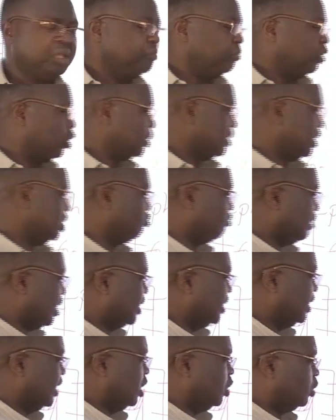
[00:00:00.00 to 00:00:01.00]
because the
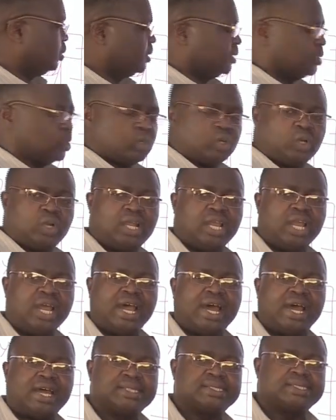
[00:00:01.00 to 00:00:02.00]
trachea also
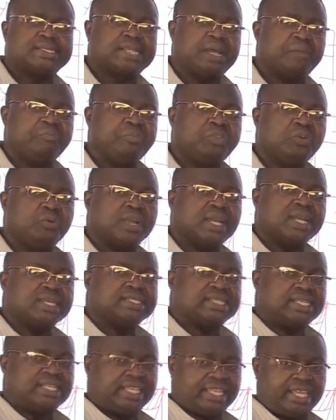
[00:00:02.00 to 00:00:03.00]
has some
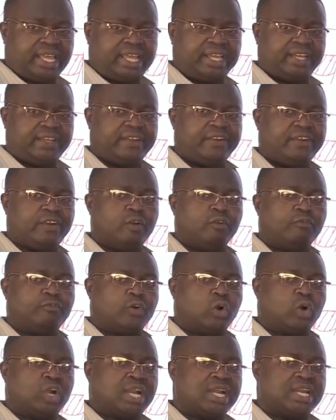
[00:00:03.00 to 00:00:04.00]
mucus and hair
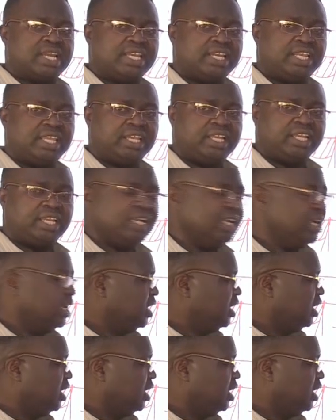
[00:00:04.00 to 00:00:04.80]
for cleaning